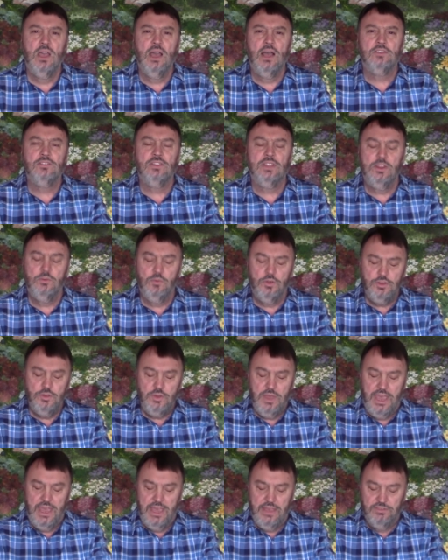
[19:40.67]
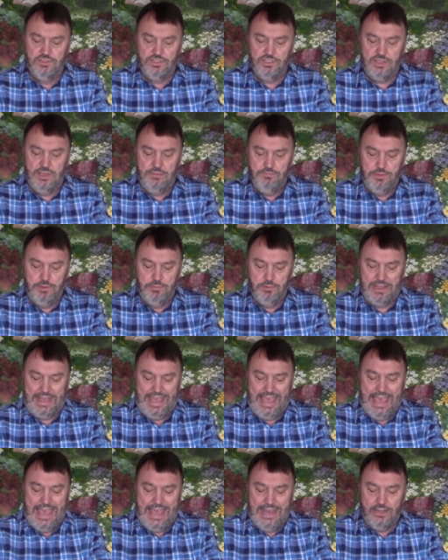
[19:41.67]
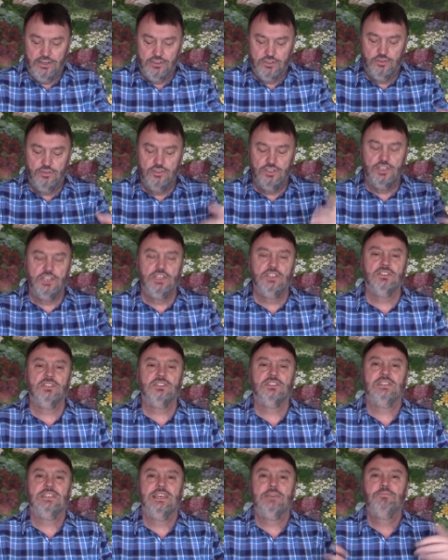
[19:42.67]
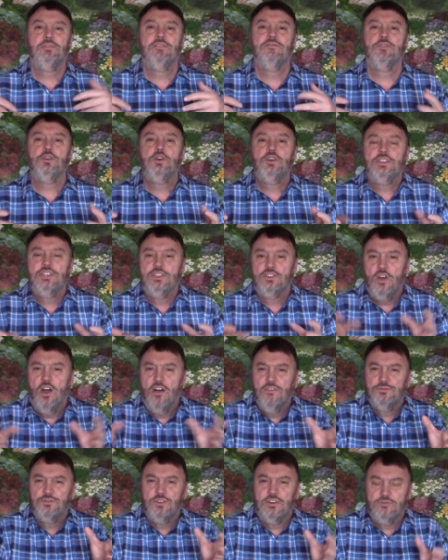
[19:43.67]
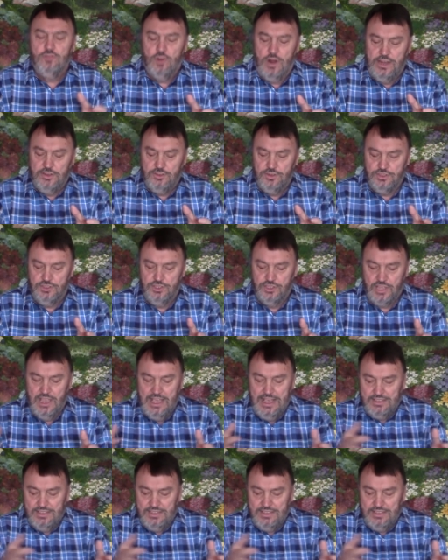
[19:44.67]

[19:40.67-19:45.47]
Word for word: And so then what you have is some people add to Jesus and they pervert his offer of righteousness.